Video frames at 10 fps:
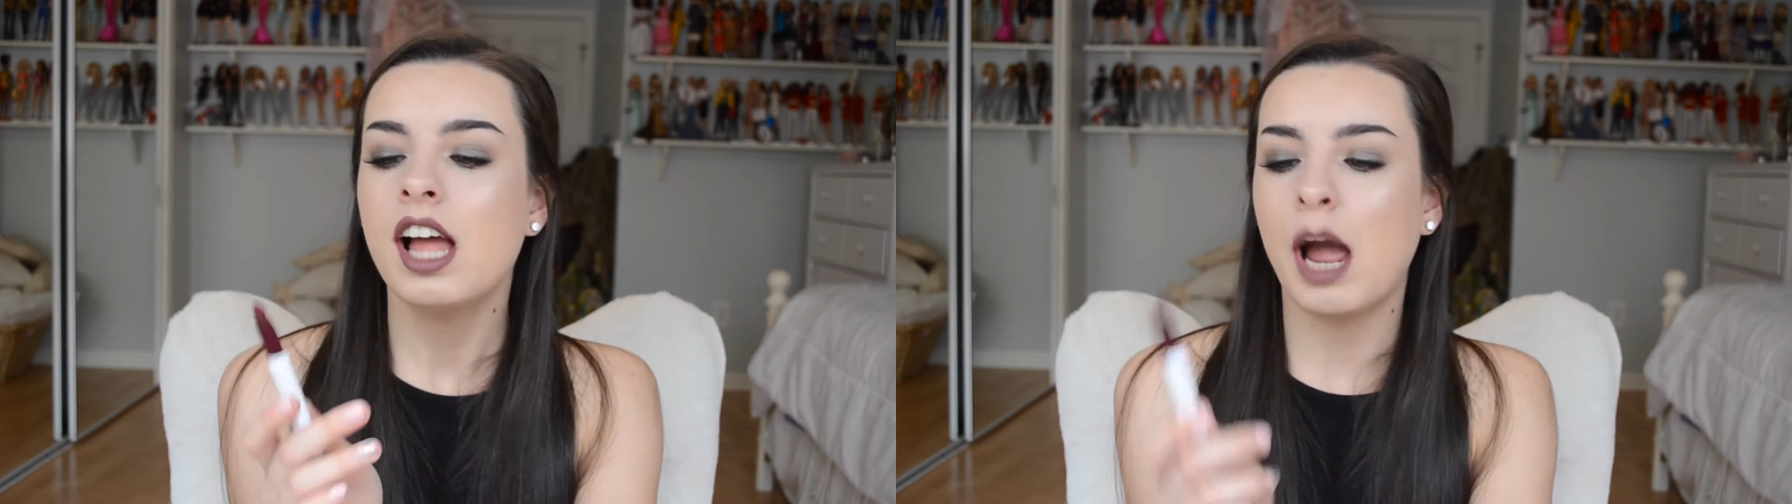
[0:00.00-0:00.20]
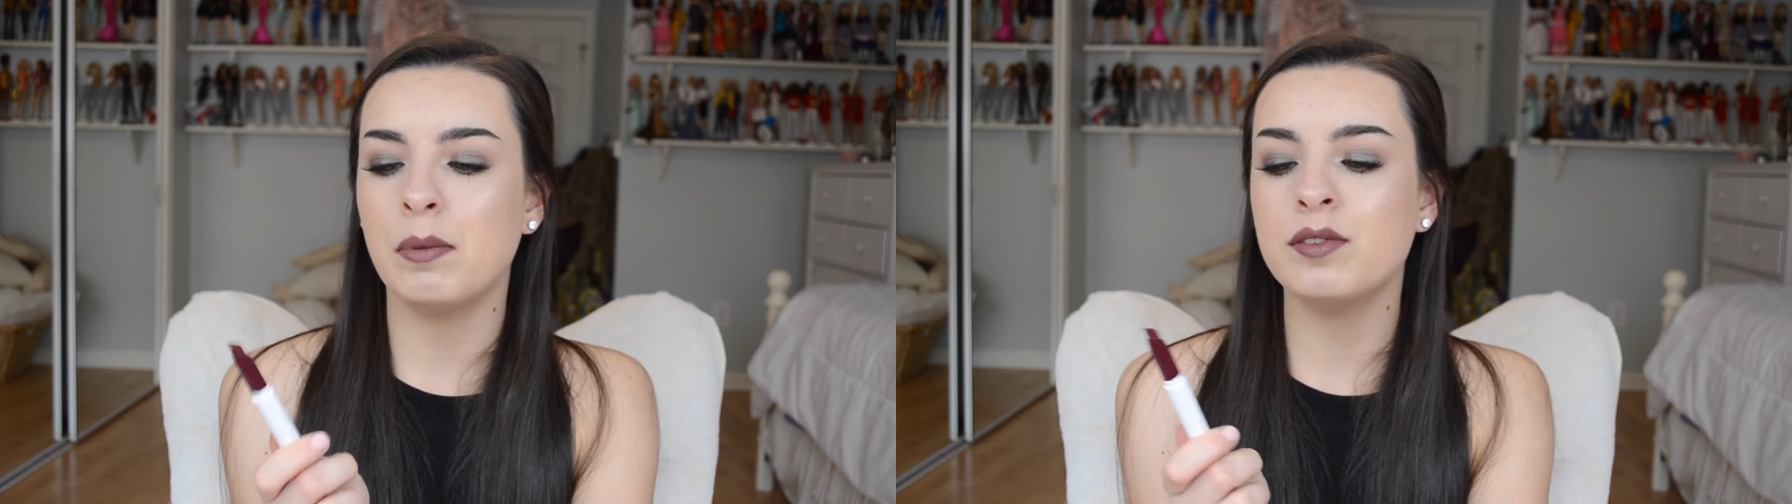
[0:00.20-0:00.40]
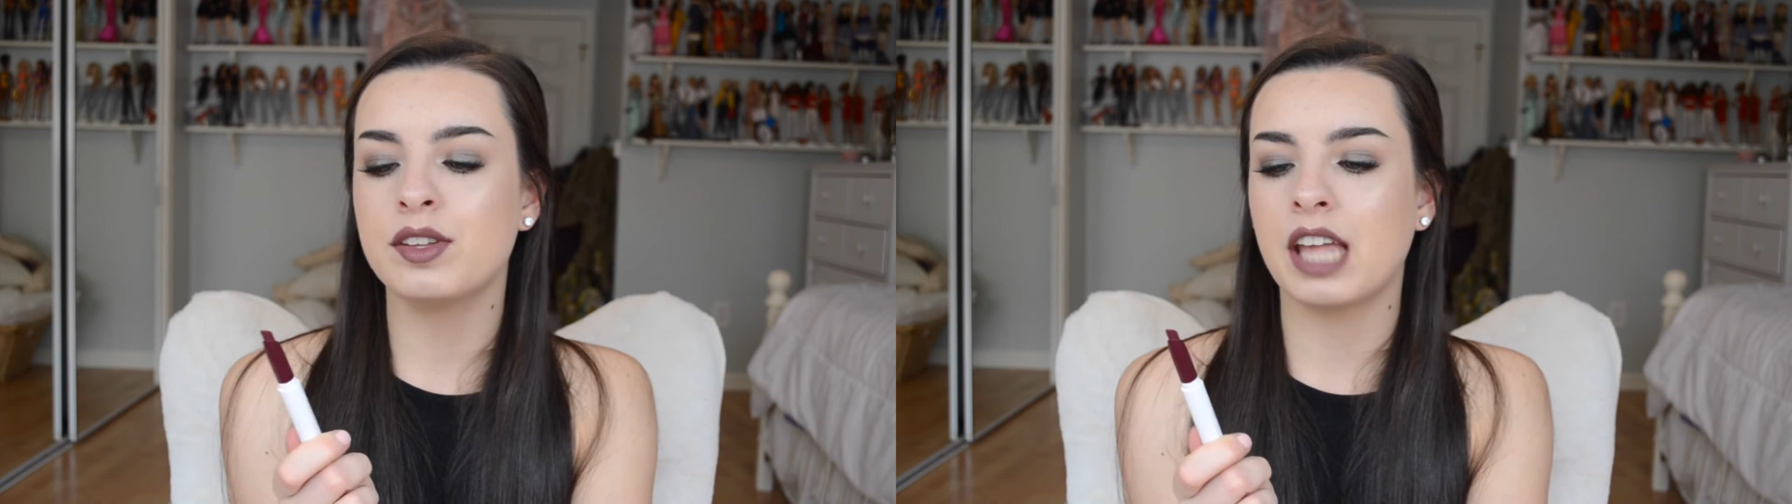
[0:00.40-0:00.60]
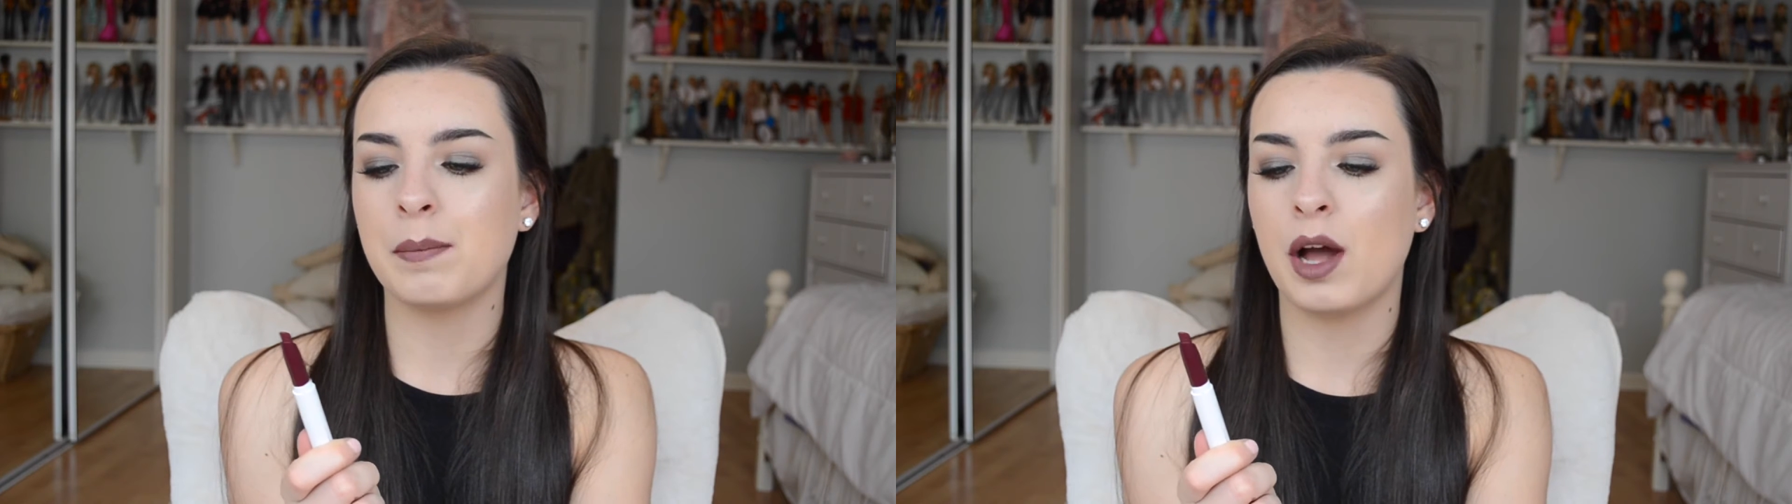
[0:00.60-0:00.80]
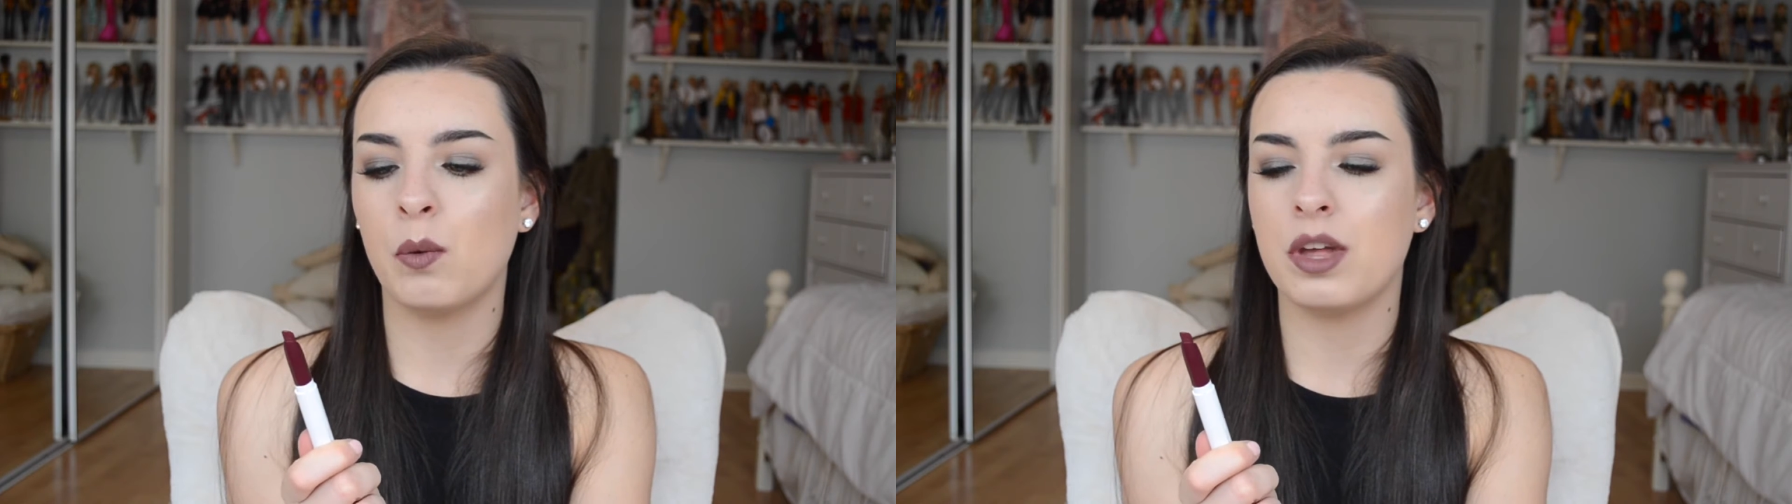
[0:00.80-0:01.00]
I believe this came
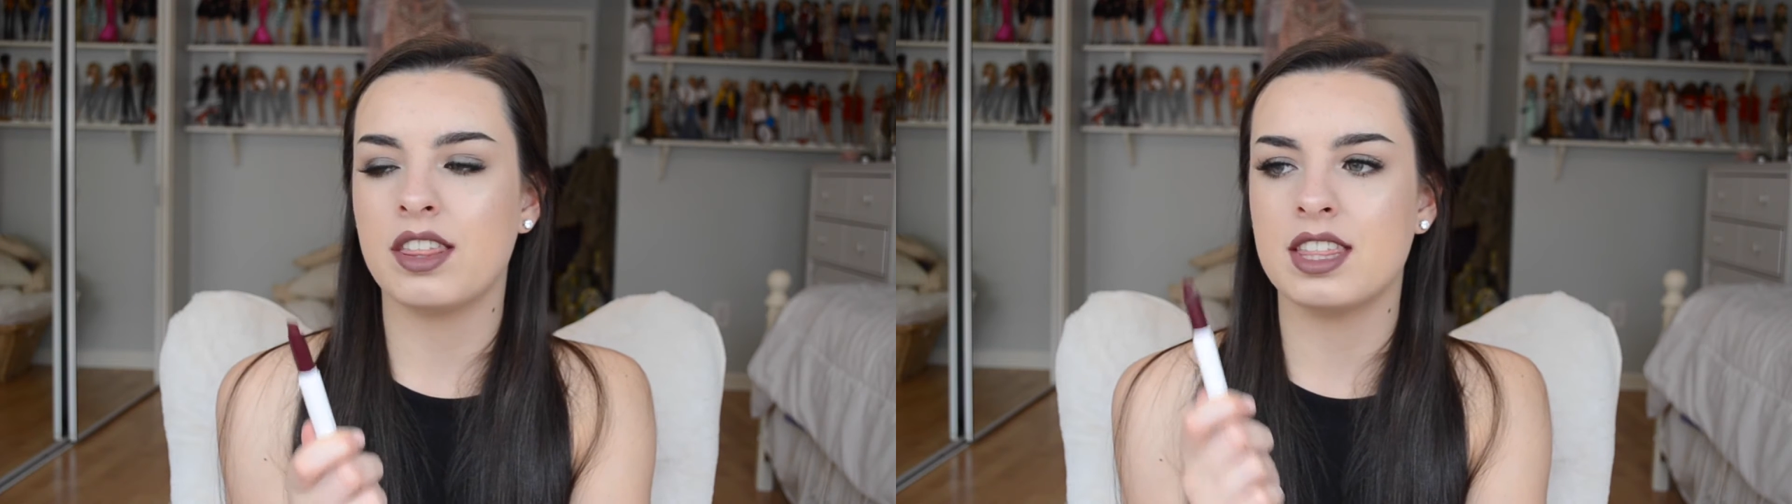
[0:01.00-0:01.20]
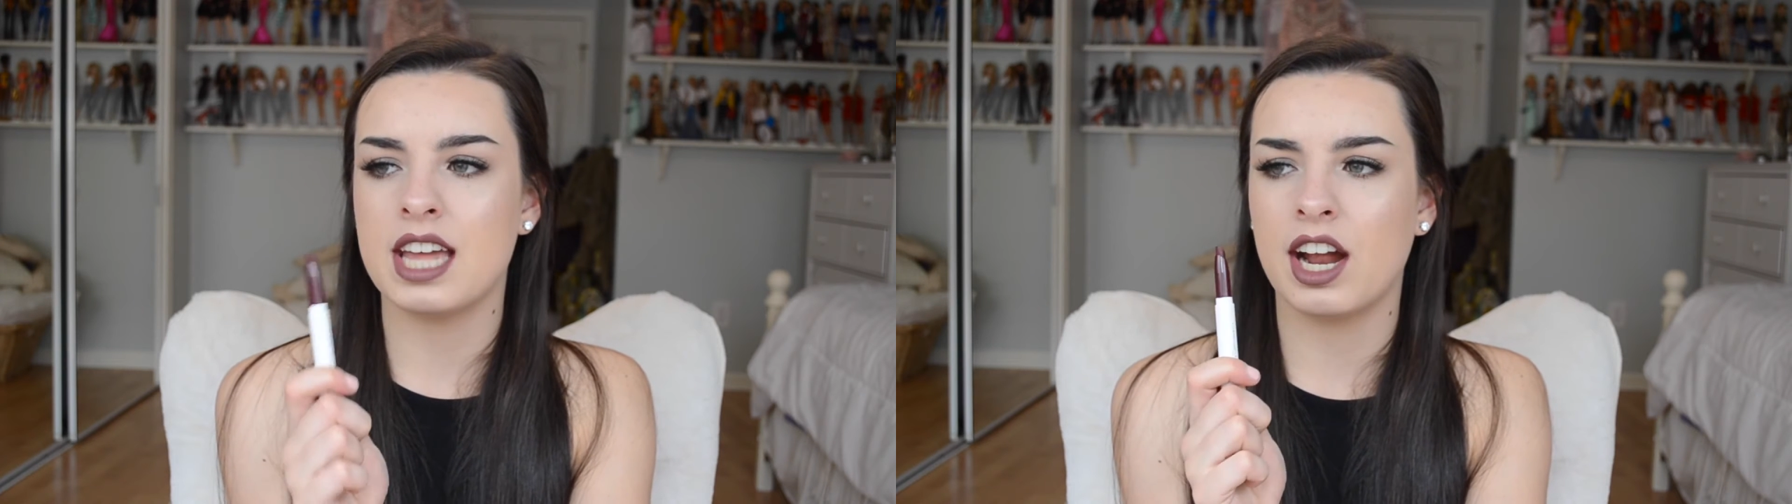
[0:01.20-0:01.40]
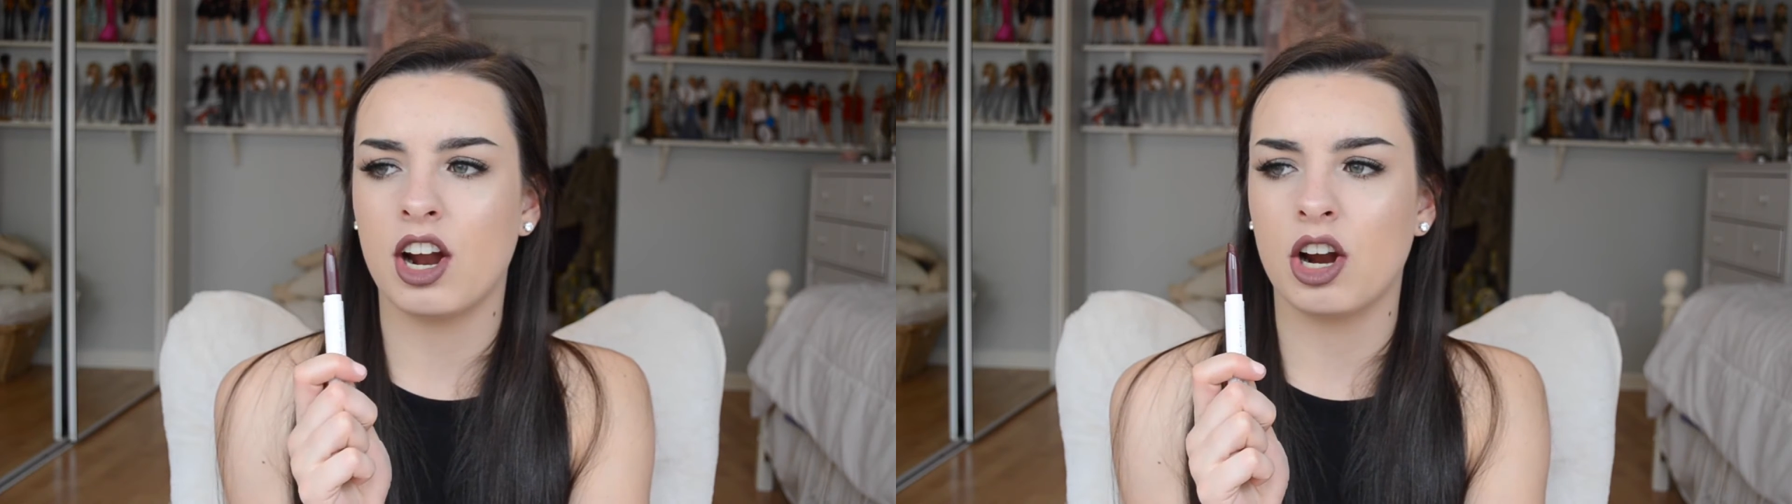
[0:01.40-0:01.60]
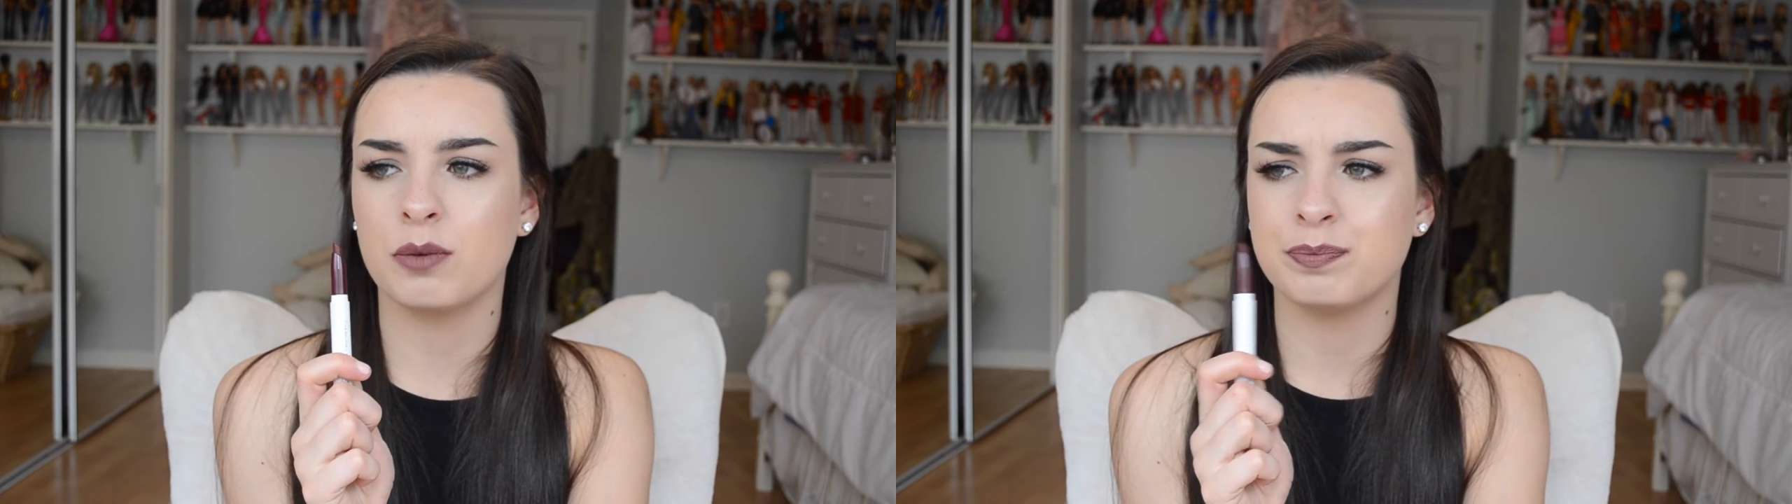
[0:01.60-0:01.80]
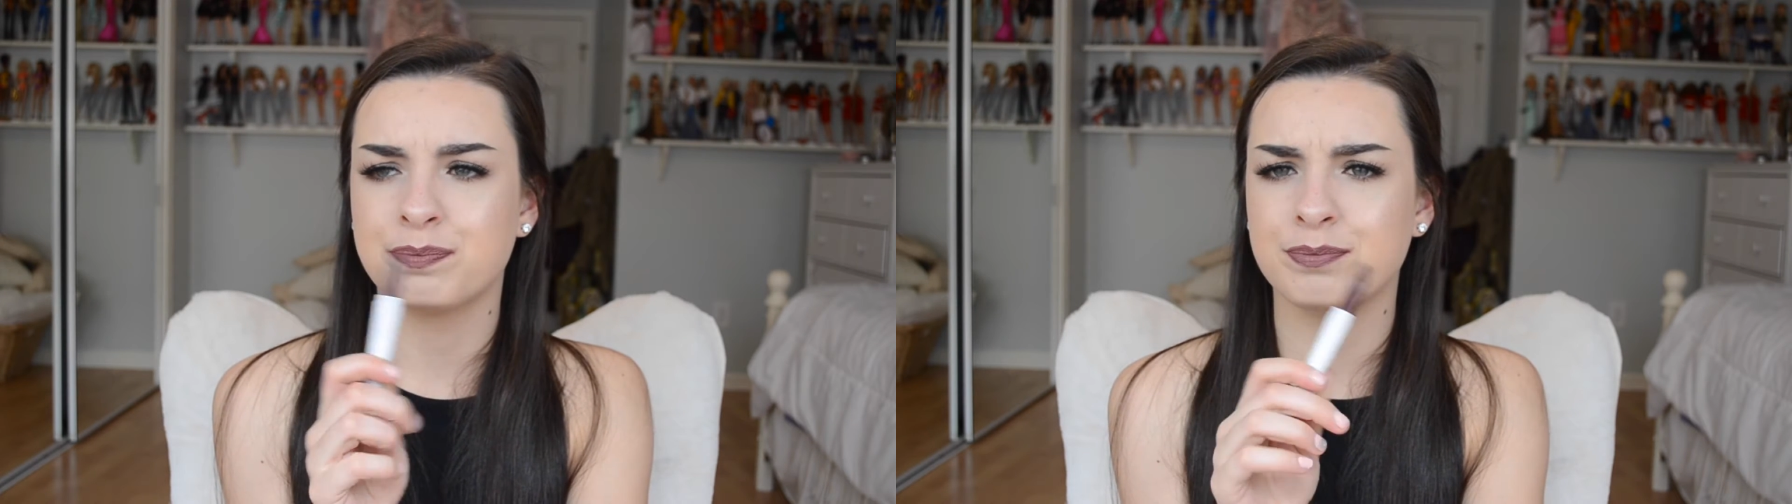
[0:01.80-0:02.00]
out with their